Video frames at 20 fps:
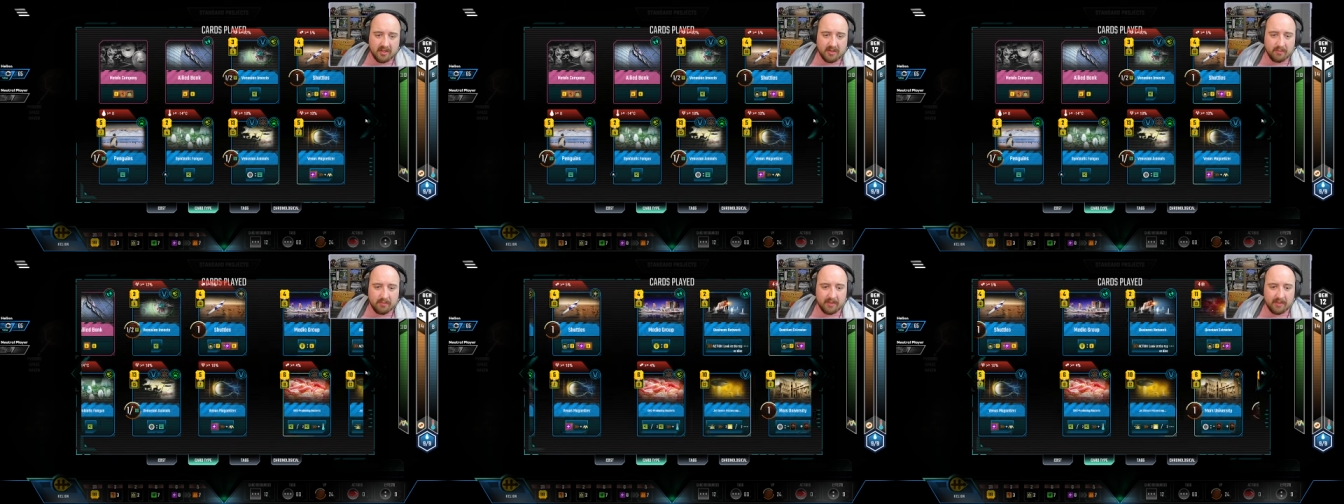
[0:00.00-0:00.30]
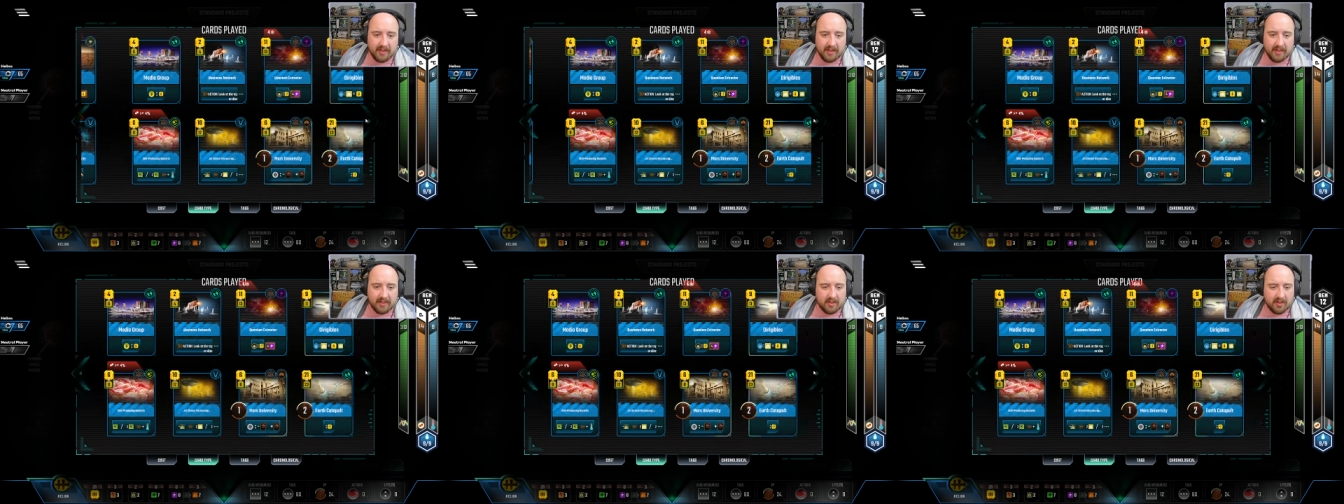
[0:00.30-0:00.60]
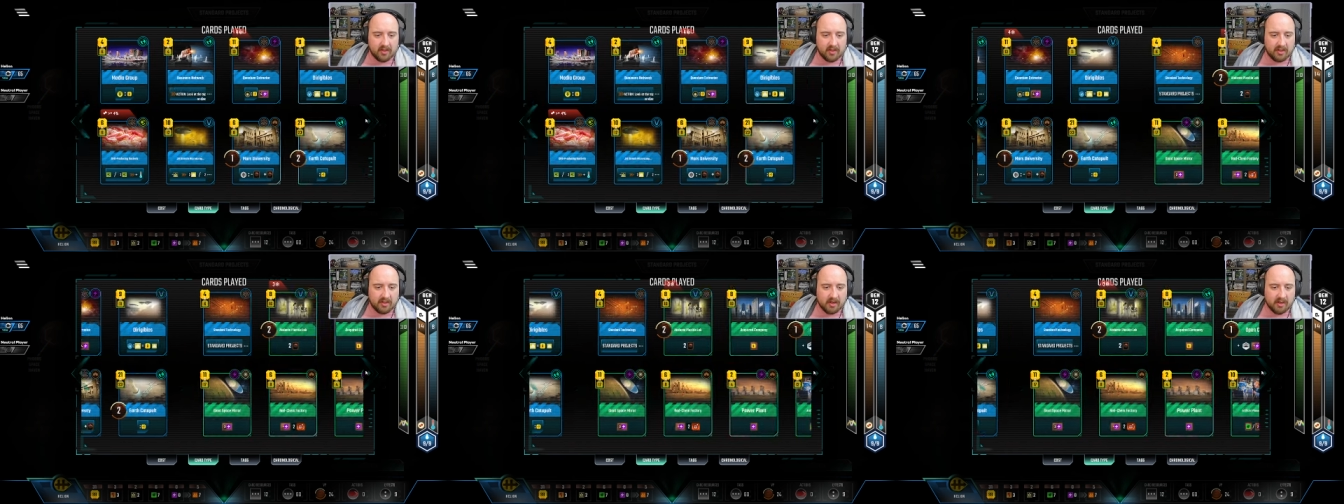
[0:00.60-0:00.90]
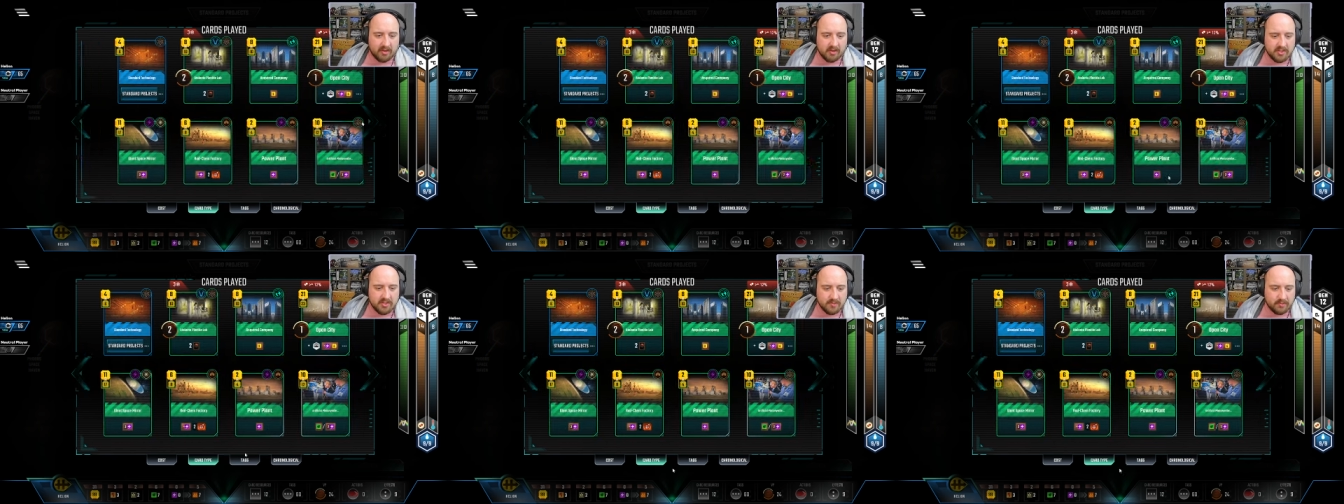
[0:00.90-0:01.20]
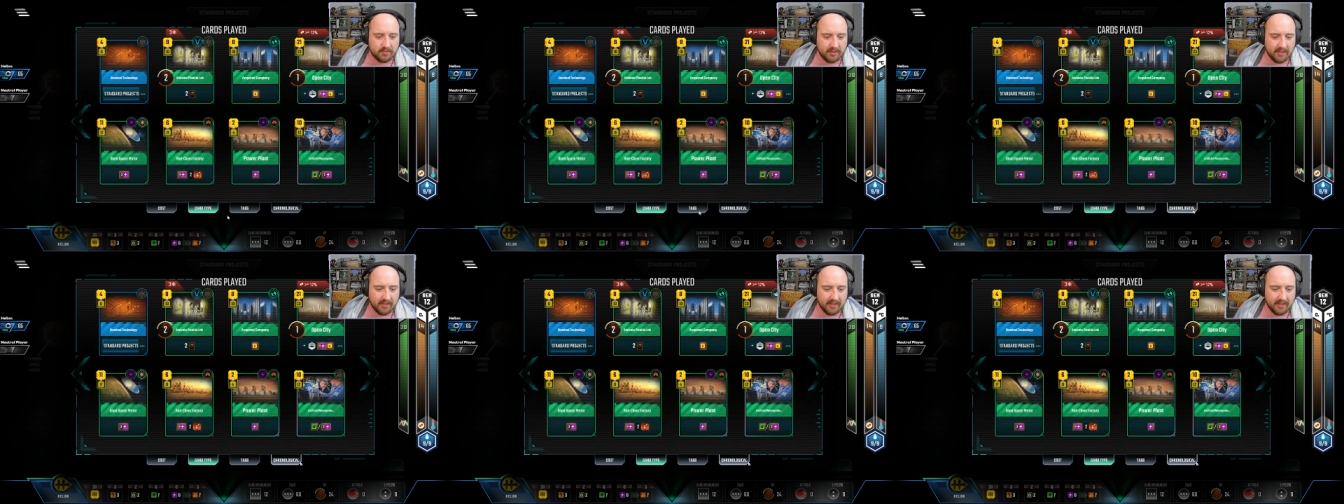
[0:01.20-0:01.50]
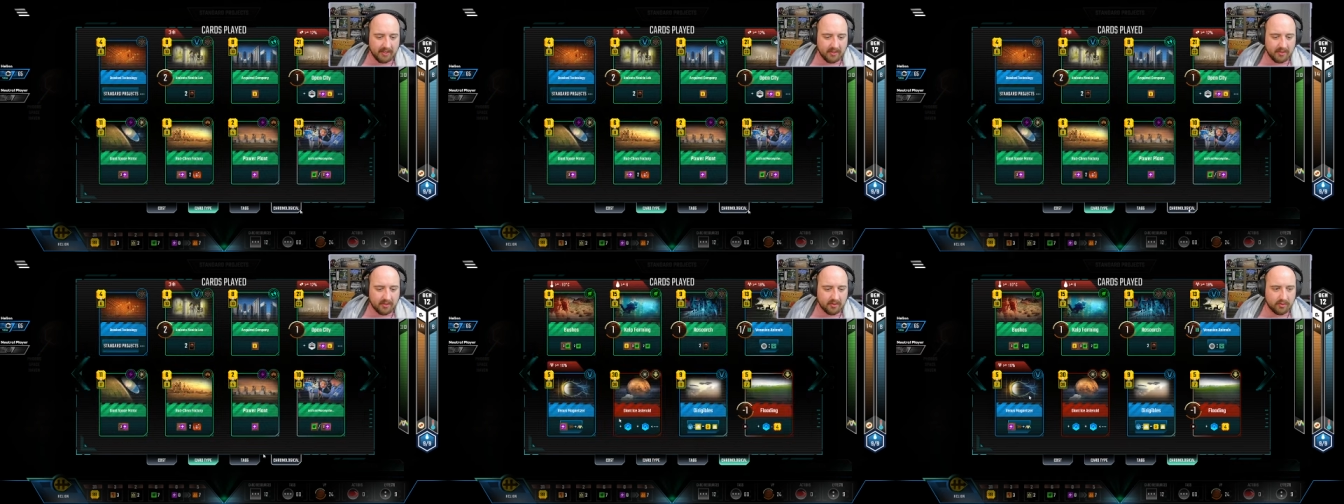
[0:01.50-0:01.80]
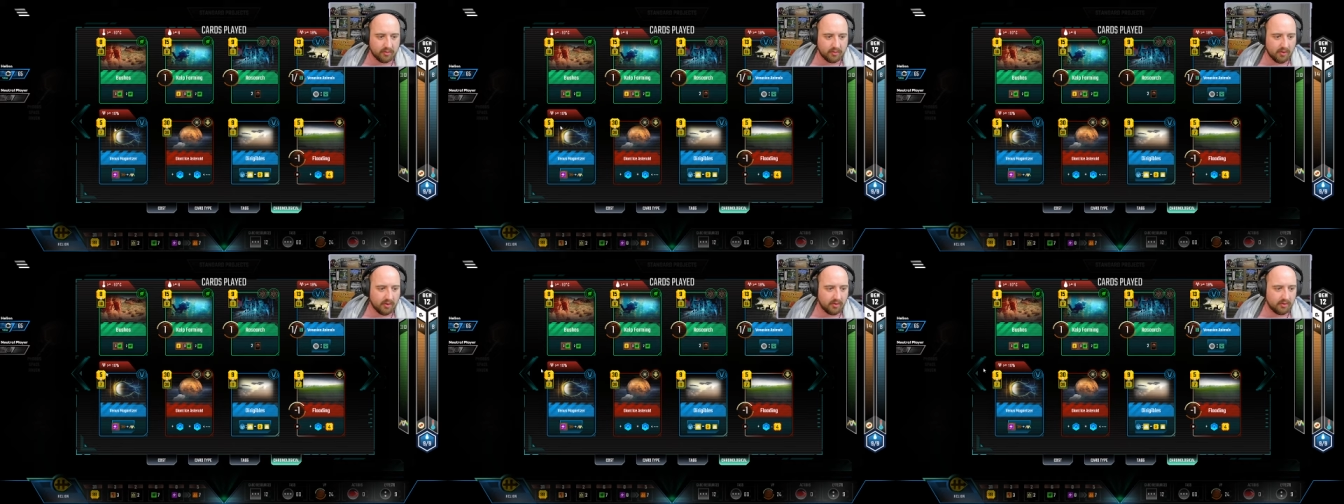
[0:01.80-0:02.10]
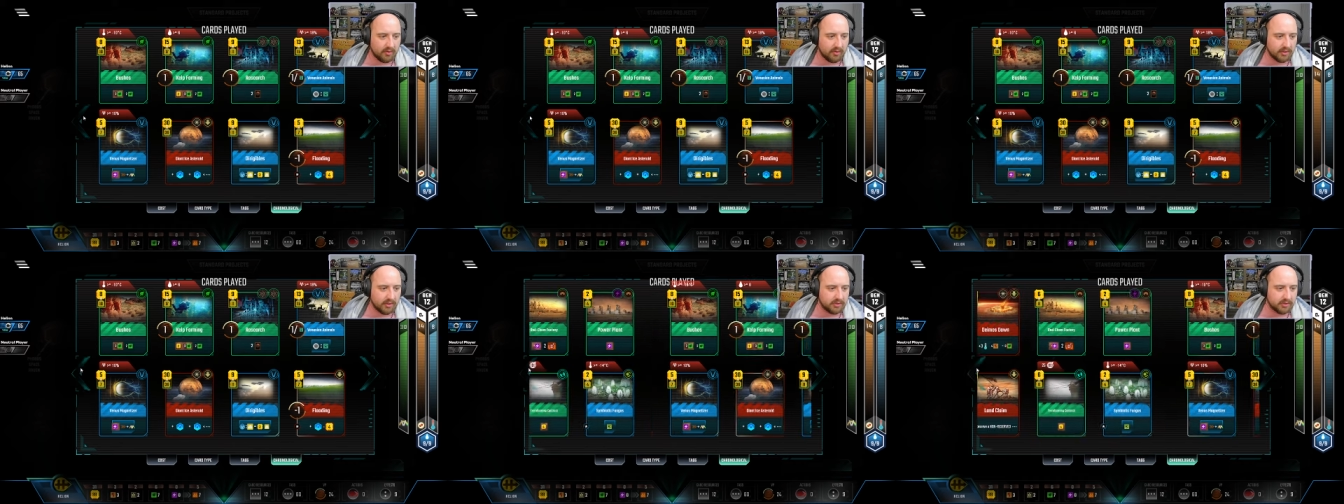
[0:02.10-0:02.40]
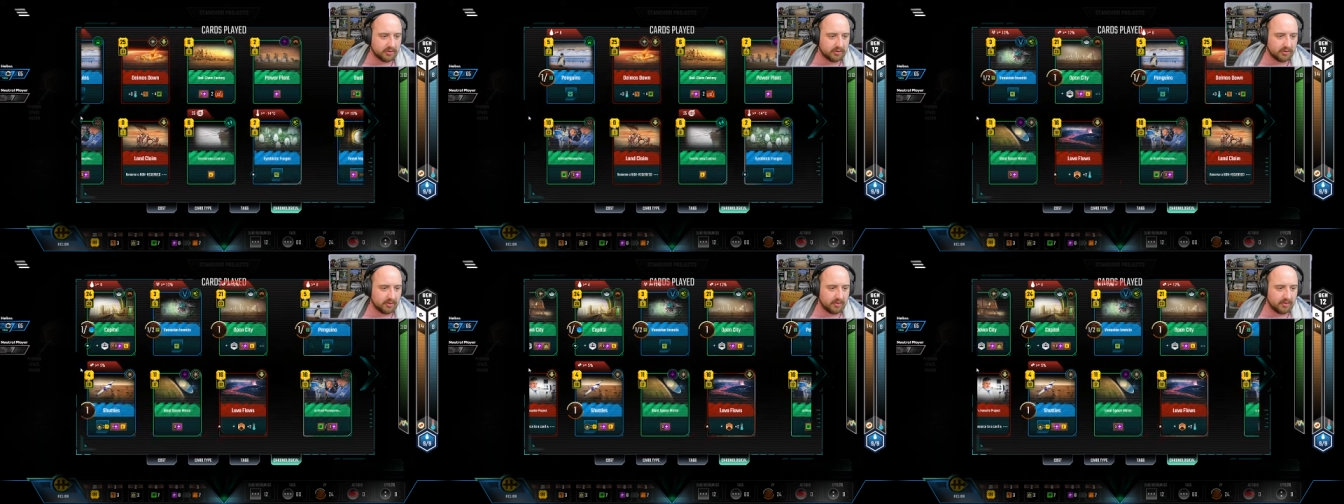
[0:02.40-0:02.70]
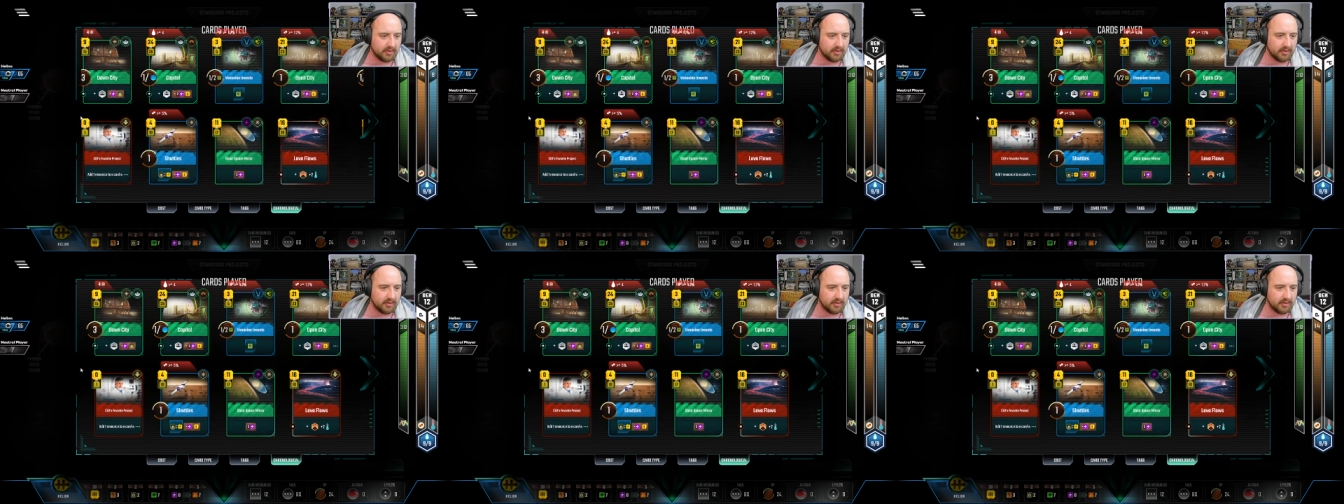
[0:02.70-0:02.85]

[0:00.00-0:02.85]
But like our cards played, chronological,